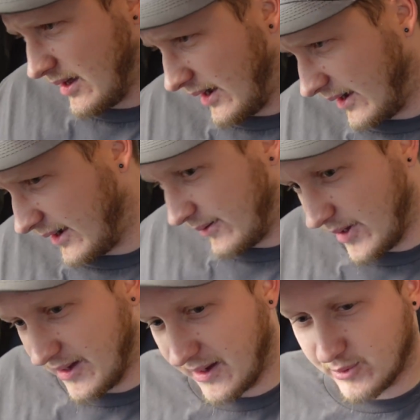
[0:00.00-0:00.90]
I'm
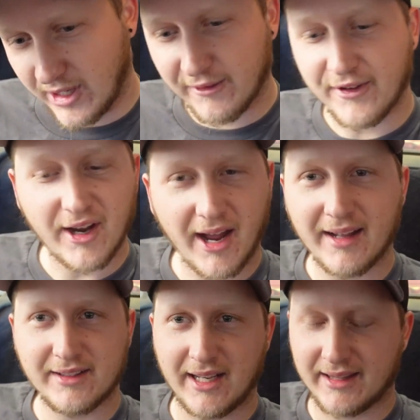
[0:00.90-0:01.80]
trying to figure out how
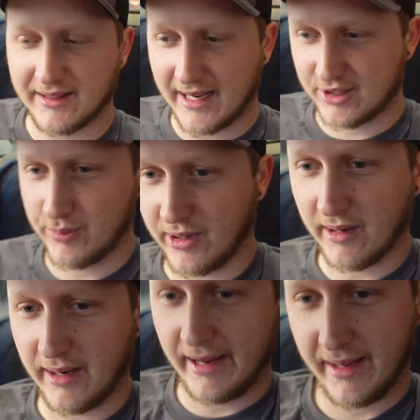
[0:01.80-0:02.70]
to take the dash
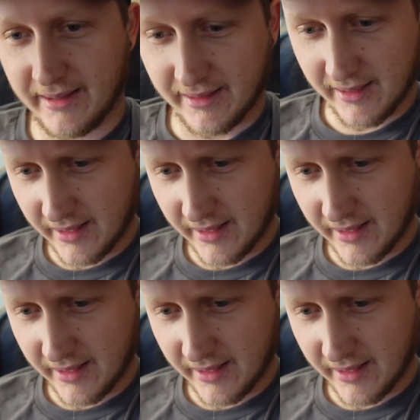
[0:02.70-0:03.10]
apart, and